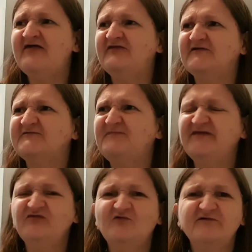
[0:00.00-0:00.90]
There's
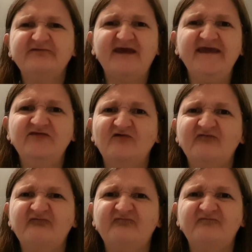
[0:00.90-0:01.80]
been no sign
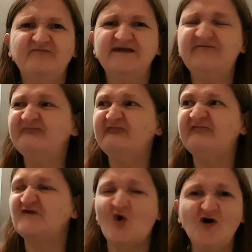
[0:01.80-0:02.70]
of even
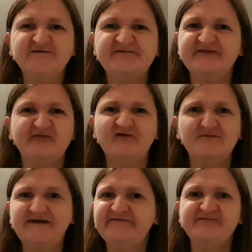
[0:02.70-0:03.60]
frost, never
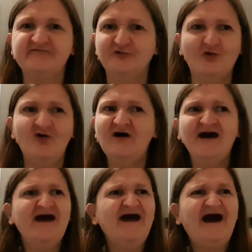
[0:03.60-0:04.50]
mind snow.
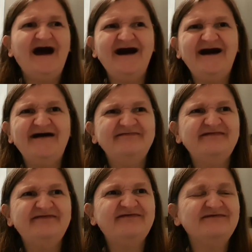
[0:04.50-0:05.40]

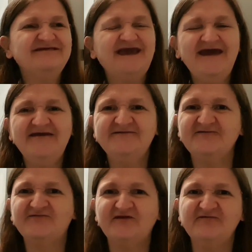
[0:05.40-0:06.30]
And yeah, it
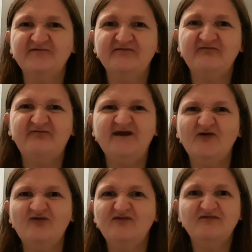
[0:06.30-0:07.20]
just doesn't
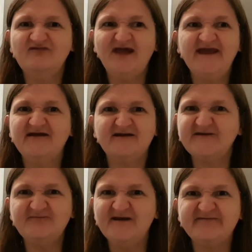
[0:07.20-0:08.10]
feel like
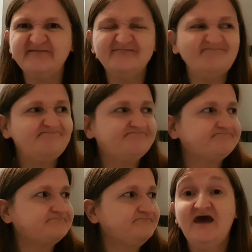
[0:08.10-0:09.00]
Christmas.
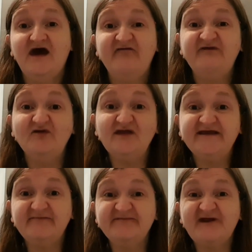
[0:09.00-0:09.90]
I feel
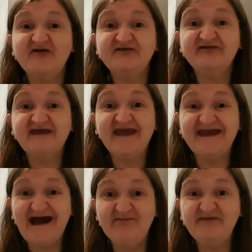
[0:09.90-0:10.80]
like I'm starting to get
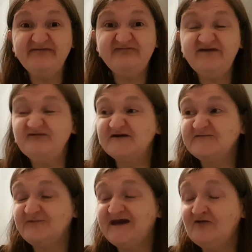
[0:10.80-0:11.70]
cabin fever
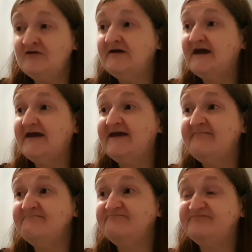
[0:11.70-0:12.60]
as well,
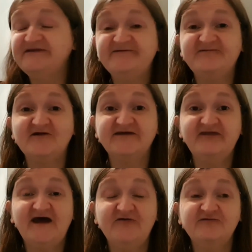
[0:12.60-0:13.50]
being stuck in
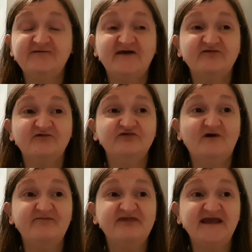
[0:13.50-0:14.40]
the house. I don't know,
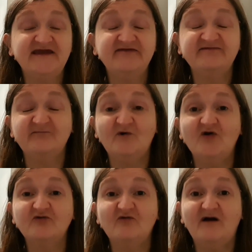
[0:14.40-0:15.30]
I'm thinking
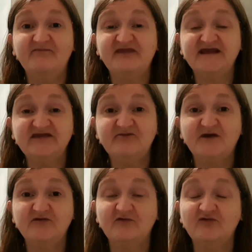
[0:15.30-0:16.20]
tomorrow, I'm thinking
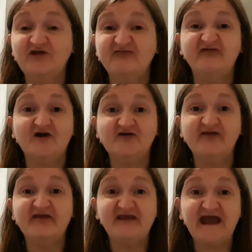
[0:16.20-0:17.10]
about going out for a
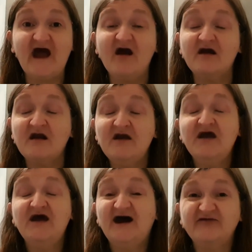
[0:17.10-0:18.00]
run in the car.
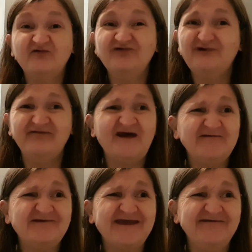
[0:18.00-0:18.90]
I don't know if
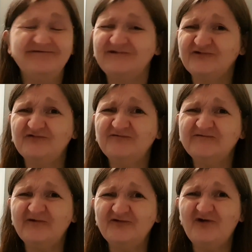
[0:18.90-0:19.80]
that's against the
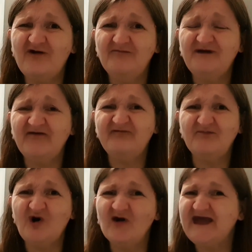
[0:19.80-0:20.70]
rules or not, but if I'm
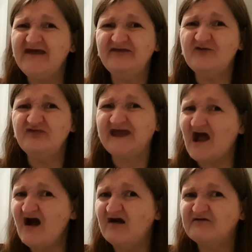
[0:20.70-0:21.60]
not getting out the
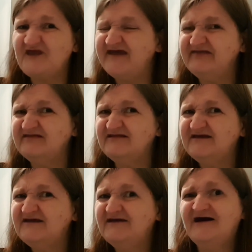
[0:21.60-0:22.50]
car, then
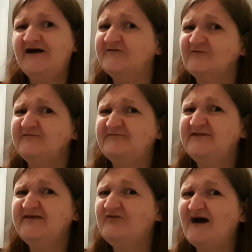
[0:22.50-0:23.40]
I don't
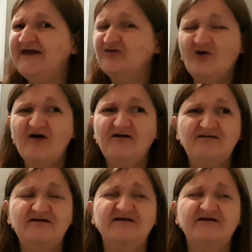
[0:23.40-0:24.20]
see why not.